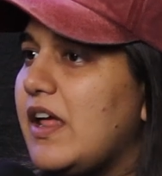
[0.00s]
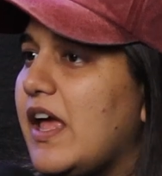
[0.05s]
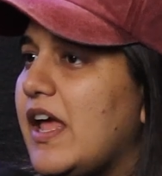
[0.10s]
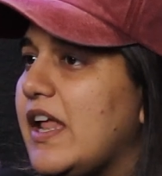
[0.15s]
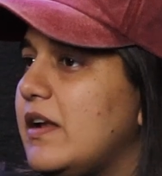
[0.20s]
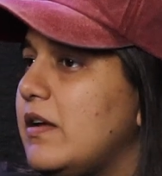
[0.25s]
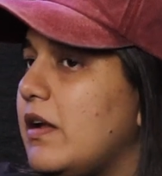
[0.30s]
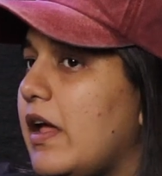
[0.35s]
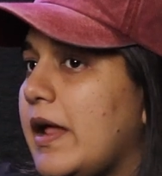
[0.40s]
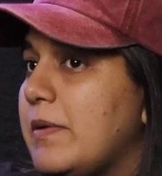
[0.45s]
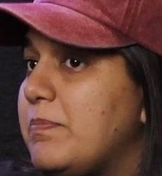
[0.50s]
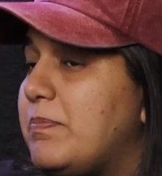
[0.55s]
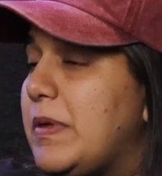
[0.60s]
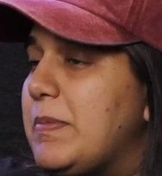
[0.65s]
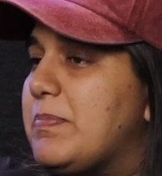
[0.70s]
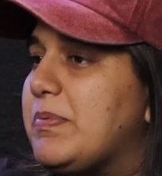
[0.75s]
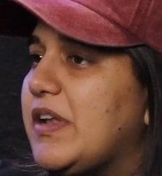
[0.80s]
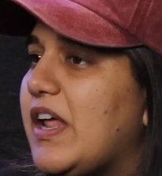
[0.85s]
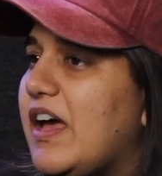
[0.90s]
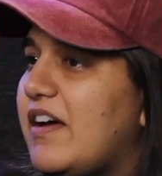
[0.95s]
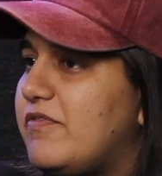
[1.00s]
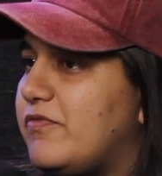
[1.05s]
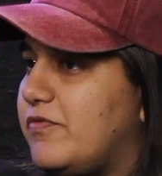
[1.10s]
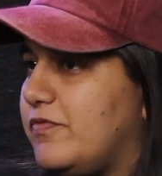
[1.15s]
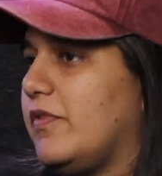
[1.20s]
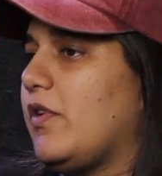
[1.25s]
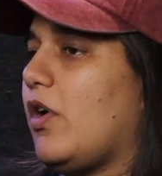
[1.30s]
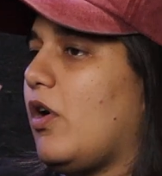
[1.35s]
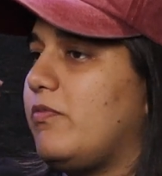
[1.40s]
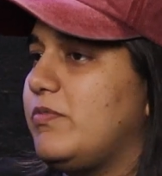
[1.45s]
And people have,
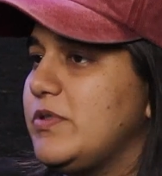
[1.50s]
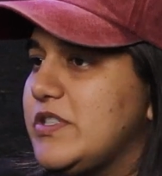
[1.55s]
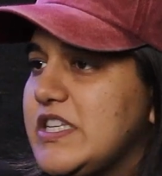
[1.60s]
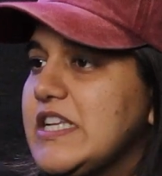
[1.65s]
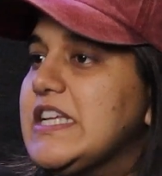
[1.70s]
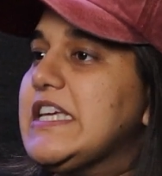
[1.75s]
obviously,